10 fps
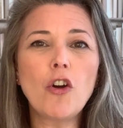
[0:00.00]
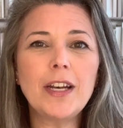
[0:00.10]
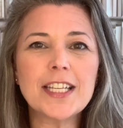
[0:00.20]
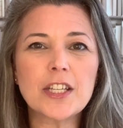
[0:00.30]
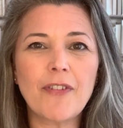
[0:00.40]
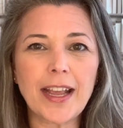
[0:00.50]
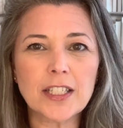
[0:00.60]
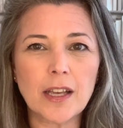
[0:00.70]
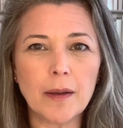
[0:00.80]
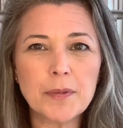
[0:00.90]
list of
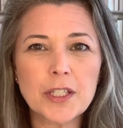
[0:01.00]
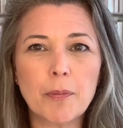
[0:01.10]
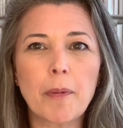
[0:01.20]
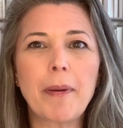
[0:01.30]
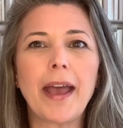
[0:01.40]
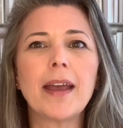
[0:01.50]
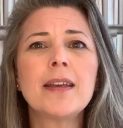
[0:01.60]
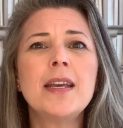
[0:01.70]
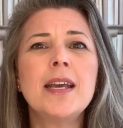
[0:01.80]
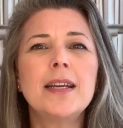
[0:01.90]
excerpts to prepare,
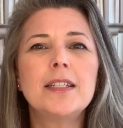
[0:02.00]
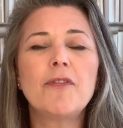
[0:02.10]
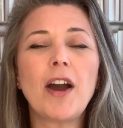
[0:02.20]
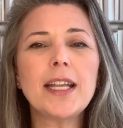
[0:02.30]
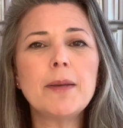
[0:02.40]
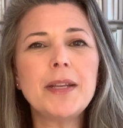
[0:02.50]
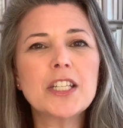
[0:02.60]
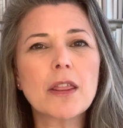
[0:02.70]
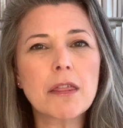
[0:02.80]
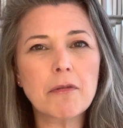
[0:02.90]
divide them
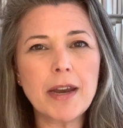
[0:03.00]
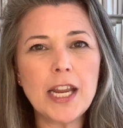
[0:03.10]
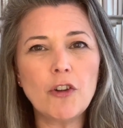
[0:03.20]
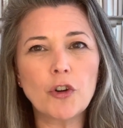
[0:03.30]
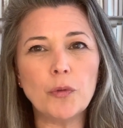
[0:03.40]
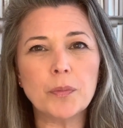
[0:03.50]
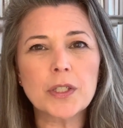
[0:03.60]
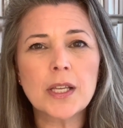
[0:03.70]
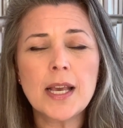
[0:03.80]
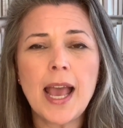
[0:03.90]
into 3
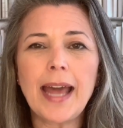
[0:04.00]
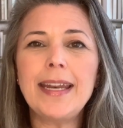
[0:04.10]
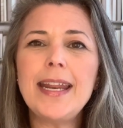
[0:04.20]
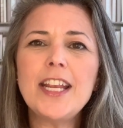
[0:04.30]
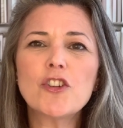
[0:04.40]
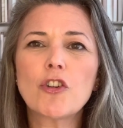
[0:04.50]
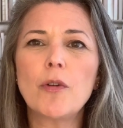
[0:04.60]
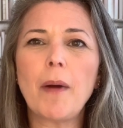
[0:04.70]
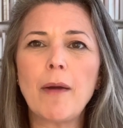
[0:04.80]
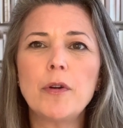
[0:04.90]
groups. And in each
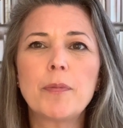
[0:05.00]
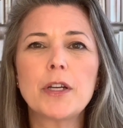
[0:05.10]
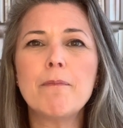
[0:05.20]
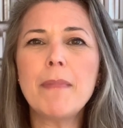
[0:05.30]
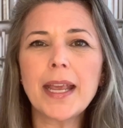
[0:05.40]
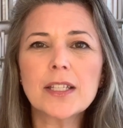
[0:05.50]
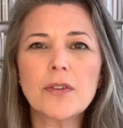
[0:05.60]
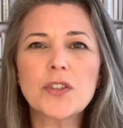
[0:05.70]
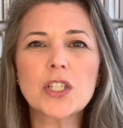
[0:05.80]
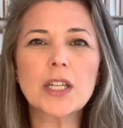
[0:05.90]
group I would put a mix
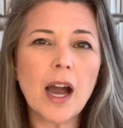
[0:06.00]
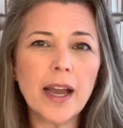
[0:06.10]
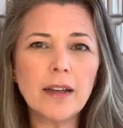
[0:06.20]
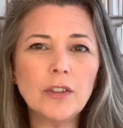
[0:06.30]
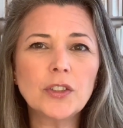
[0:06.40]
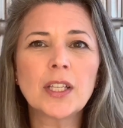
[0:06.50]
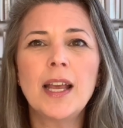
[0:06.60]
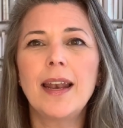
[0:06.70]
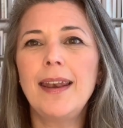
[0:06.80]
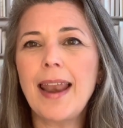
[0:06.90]
of styles,
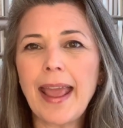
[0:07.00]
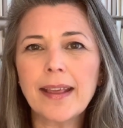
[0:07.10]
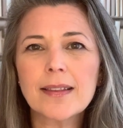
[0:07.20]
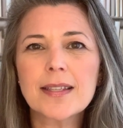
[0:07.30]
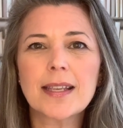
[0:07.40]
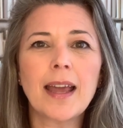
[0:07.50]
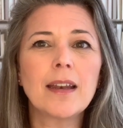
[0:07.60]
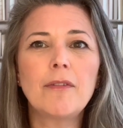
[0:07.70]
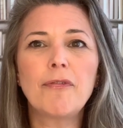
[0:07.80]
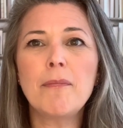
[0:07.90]
lengths
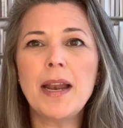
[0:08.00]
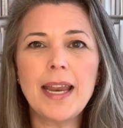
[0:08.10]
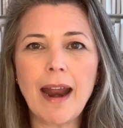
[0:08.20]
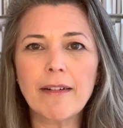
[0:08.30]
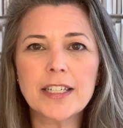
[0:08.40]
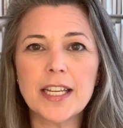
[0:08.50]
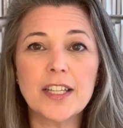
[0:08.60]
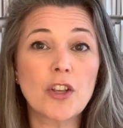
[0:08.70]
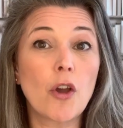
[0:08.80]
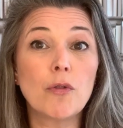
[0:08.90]
and familiarity.
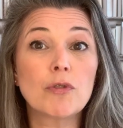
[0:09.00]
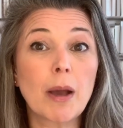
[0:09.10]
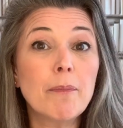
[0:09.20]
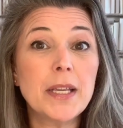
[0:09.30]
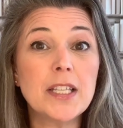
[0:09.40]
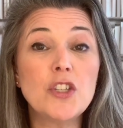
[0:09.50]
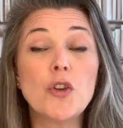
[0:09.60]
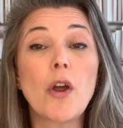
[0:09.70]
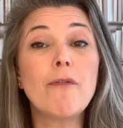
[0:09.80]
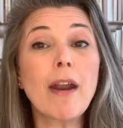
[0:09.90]
So some pieces
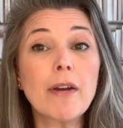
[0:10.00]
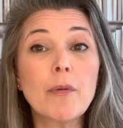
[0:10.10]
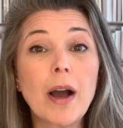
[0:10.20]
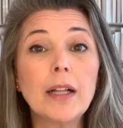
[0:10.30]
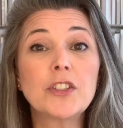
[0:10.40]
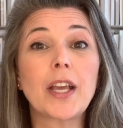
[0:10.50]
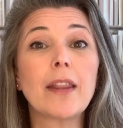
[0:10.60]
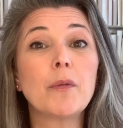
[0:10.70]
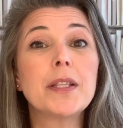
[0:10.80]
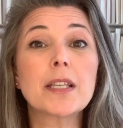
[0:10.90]
you know very well
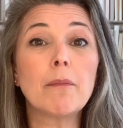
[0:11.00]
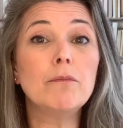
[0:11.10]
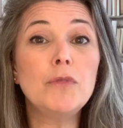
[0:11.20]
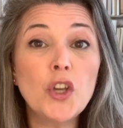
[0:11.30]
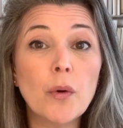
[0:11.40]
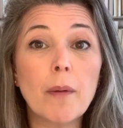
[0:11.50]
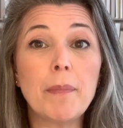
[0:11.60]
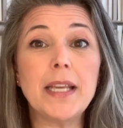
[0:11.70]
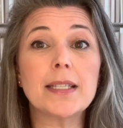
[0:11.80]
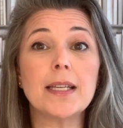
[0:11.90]
together with some newer
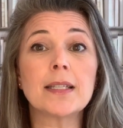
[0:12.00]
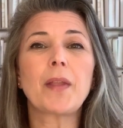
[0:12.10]
pieces.